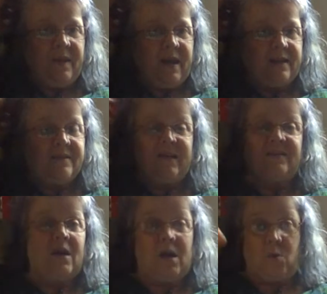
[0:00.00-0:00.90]
that
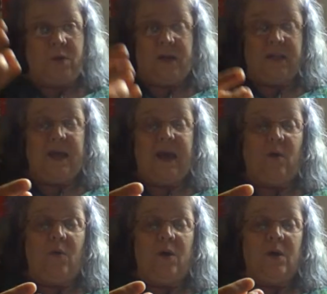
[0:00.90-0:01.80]
TikTok wouldn't
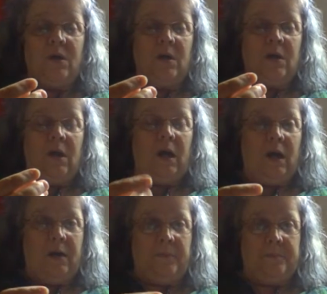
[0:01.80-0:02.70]
allow.
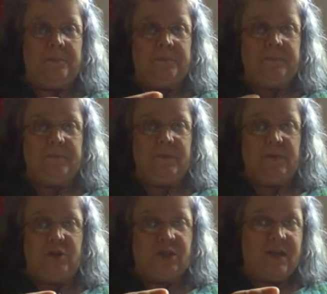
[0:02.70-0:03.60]
Um,
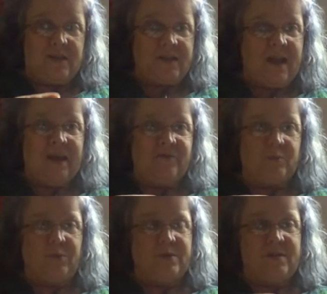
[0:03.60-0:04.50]
she doesn't have to
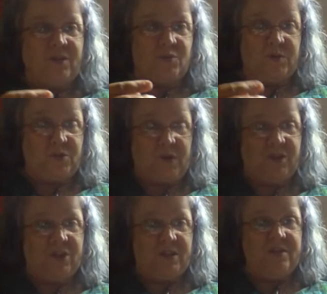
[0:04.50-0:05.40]
put such
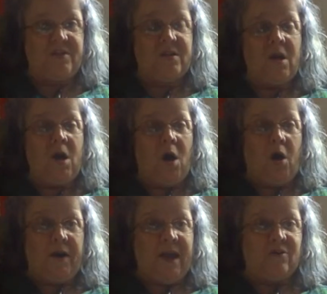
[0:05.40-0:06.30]
restrictions
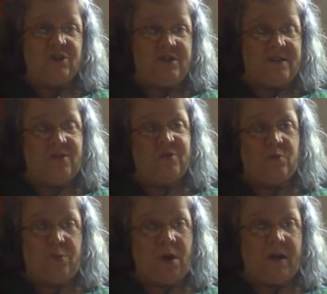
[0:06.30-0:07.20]
on how she sells
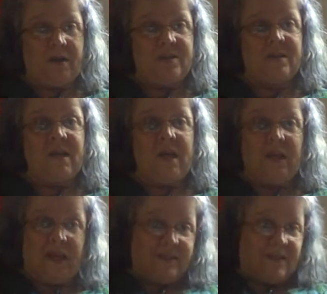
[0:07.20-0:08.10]
her products
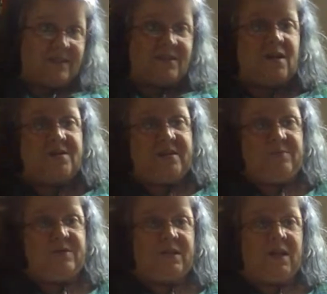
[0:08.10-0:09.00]
like TikTok
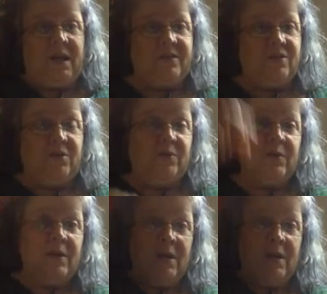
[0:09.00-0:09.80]
seems to like to do.